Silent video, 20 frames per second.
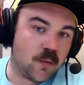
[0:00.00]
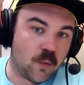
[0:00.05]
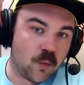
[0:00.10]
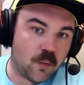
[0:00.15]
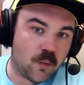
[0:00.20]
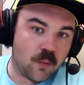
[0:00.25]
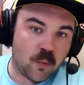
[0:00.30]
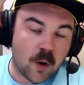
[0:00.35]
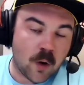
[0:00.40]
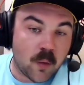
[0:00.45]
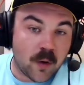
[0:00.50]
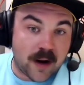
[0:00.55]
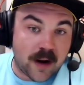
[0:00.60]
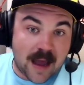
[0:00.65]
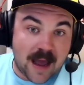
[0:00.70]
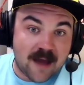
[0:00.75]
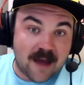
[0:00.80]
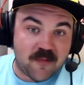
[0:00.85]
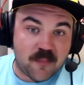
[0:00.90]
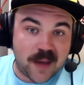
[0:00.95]
What would
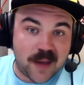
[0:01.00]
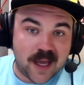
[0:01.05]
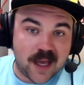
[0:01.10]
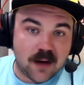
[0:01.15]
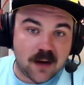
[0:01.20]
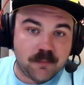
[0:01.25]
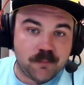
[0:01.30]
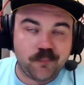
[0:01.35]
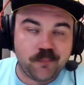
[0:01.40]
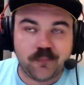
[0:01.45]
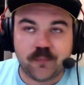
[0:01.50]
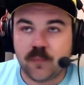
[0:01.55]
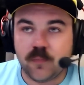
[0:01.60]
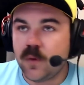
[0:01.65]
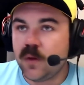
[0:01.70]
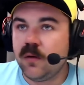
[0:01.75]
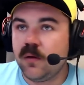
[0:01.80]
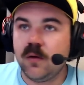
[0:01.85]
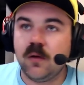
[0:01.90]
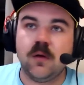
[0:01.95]
I have bet?
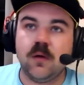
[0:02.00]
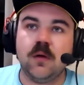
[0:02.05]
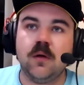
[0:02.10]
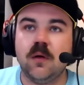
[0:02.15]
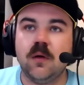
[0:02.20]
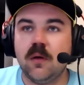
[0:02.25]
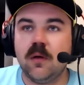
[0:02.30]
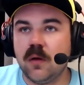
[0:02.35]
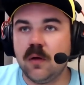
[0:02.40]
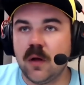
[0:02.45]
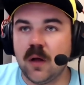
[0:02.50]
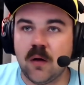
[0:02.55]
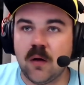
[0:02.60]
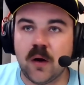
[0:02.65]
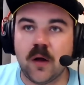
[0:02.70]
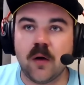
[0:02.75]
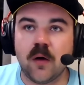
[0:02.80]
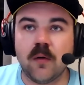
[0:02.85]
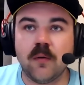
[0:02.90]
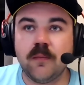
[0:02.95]
I don't
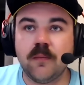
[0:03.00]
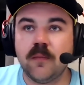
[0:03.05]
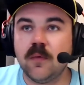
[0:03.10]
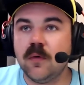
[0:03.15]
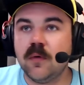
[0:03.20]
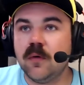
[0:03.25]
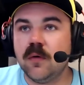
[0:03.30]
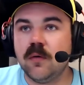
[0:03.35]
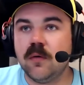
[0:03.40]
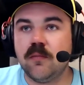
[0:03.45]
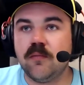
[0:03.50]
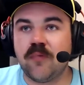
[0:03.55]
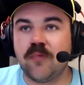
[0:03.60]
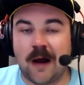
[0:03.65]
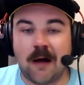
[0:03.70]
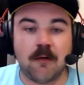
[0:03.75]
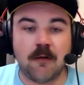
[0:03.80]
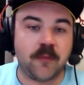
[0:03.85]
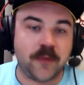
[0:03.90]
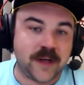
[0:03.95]
know.
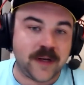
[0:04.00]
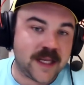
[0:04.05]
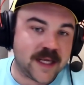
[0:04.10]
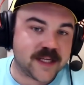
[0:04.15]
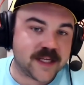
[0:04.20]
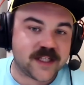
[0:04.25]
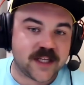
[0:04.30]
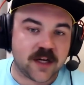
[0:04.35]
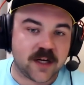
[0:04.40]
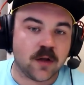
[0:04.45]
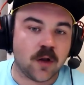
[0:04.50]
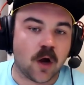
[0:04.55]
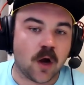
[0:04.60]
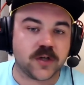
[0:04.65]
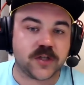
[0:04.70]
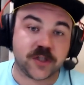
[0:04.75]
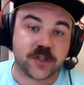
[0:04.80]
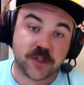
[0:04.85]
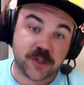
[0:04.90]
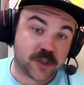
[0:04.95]
Probably Nixon and
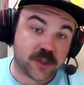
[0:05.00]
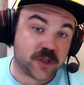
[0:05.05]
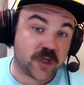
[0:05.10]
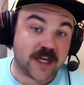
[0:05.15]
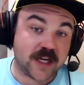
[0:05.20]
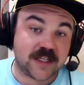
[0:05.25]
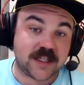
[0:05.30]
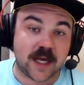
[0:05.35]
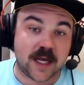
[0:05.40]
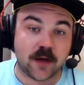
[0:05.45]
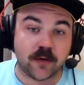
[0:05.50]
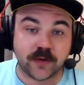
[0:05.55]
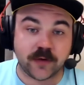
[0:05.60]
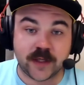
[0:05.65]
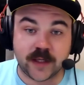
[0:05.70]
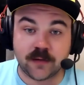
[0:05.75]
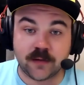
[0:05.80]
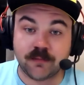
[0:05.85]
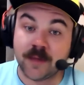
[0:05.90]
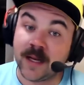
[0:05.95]
Larson, just like Dale
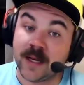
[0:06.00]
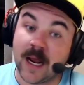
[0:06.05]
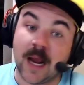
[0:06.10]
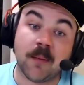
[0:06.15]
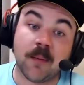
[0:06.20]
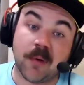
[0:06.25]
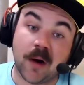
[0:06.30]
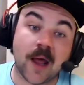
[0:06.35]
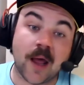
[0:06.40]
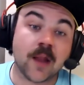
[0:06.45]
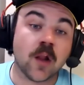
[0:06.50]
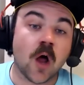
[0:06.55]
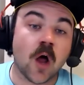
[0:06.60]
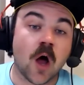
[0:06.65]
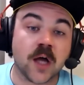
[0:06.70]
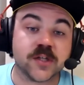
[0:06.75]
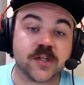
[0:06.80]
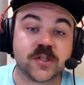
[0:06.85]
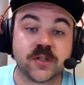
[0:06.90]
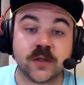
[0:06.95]
did. And I'd have probably
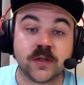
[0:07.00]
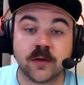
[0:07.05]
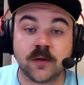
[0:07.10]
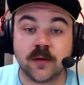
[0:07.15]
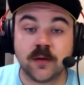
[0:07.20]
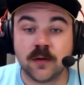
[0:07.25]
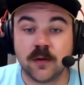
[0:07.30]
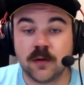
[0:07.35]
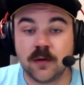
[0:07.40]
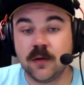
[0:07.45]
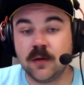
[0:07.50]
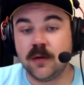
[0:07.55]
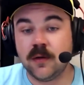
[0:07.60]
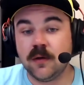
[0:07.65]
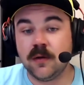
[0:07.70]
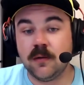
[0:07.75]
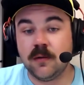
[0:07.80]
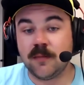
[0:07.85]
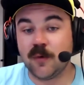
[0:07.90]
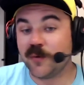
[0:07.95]
lost.
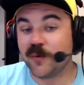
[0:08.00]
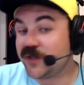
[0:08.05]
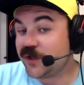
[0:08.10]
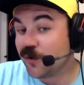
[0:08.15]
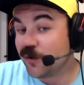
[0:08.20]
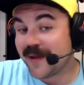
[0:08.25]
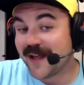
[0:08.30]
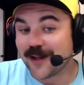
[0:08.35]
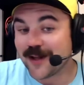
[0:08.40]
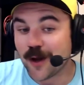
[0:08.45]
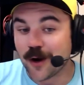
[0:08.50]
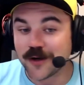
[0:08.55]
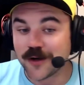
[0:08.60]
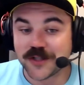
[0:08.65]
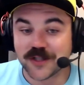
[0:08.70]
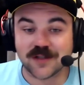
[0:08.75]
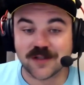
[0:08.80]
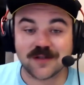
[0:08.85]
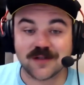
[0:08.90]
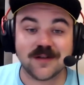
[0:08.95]
But we still bet
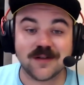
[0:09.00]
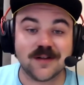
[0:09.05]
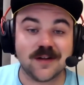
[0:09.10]
Larson.